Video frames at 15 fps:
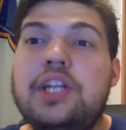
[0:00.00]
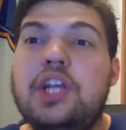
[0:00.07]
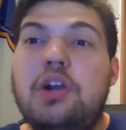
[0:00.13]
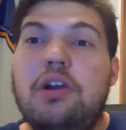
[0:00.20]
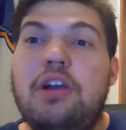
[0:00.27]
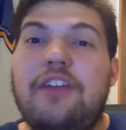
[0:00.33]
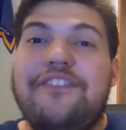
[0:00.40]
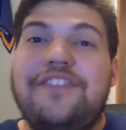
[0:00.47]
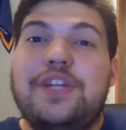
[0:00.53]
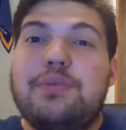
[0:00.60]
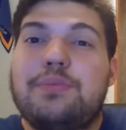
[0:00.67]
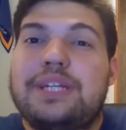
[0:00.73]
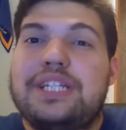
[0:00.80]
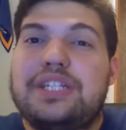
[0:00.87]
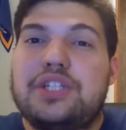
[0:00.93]
There are a few
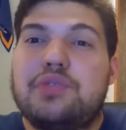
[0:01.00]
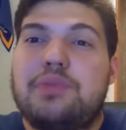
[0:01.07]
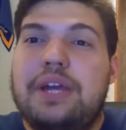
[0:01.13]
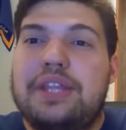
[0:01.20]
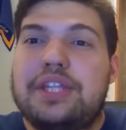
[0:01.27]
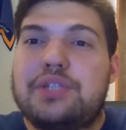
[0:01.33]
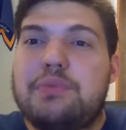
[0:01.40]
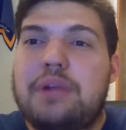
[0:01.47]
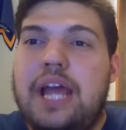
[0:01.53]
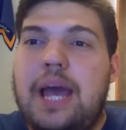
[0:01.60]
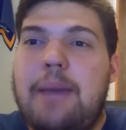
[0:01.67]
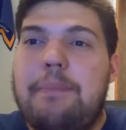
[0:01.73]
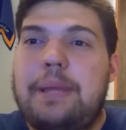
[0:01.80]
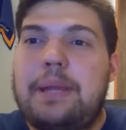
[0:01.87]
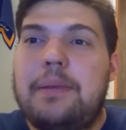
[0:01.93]
reasons why this would
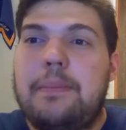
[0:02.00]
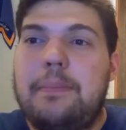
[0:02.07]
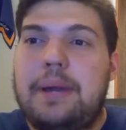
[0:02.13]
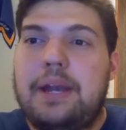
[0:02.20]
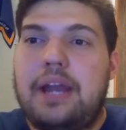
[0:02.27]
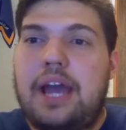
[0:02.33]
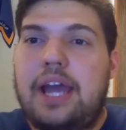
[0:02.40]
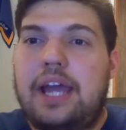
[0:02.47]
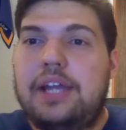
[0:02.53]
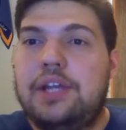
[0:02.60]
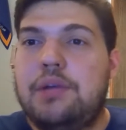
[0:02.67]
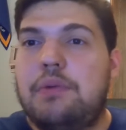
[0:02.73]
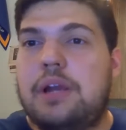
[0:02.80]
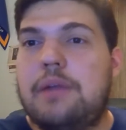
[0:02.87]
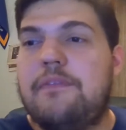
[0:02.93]
happen, but I
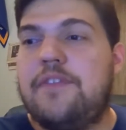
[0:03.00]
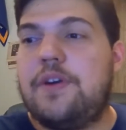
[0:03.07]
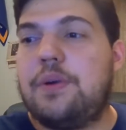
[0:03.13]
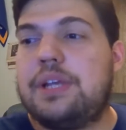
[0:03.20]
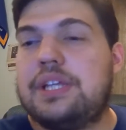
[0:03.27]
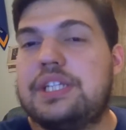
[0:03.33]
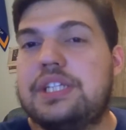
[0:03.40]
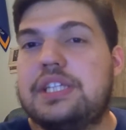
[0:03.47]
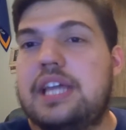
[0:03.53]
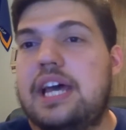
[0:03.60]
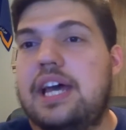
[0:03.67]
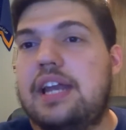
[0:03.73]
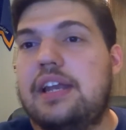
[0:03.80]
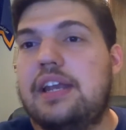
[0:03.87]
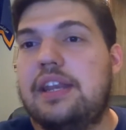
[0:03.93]
do want to focus
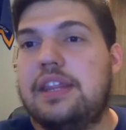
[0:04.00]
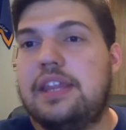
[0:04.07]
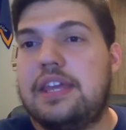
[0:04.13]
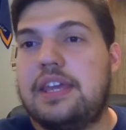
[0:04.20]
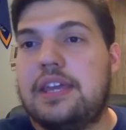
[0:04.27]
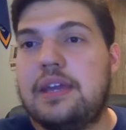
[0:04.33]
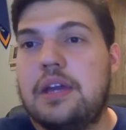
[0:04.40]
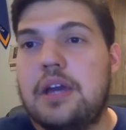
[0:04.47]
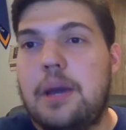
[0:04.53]
that the